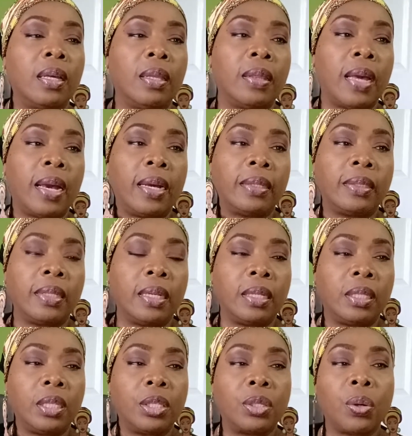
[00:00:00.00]
that
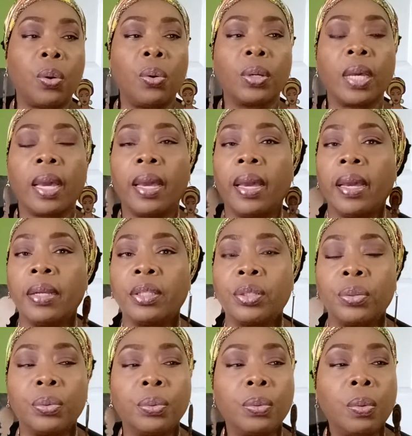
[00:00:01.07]
it is okay
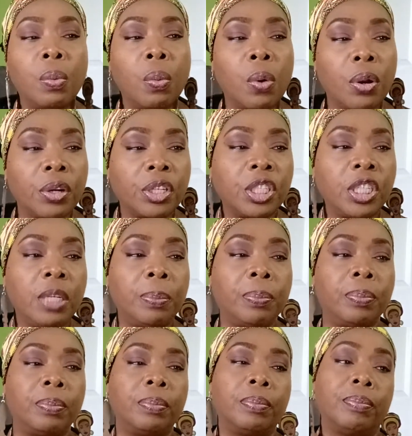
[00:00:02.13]
to worship
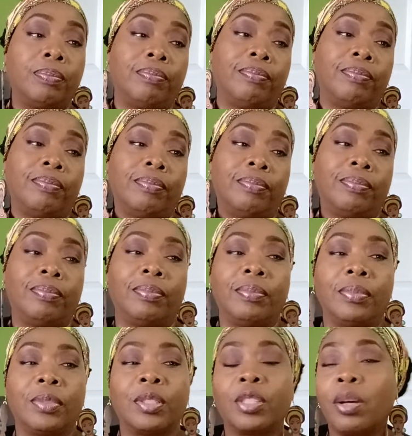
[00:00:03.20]

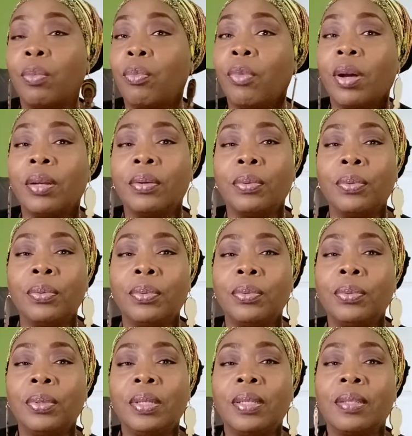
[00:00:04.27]
someone
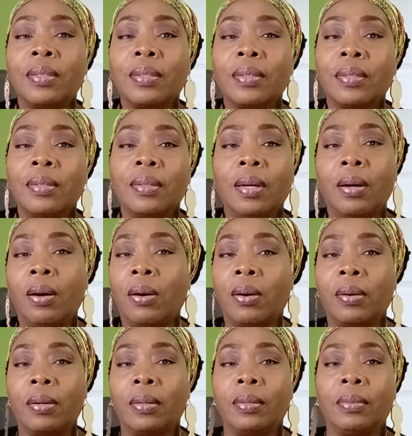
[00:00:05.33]
who is,
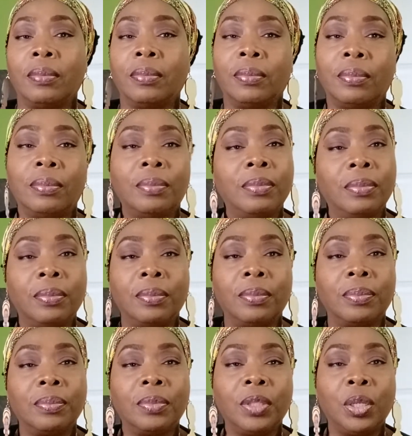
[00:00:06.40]
or,
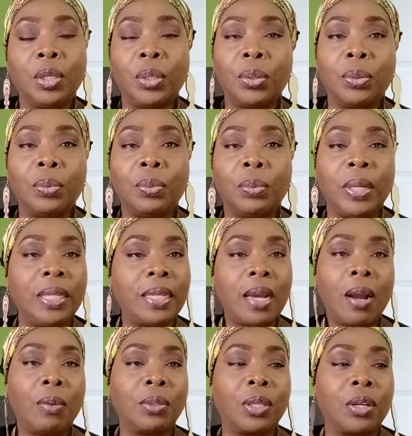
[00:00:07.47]
you know, went
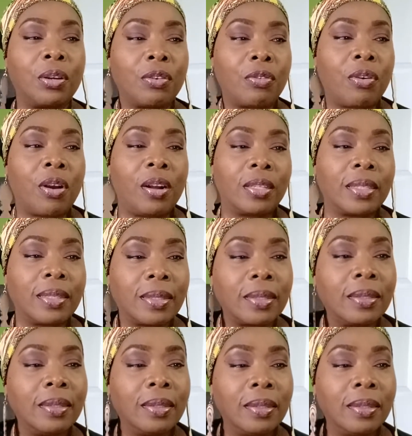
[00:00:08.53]
out on a cross,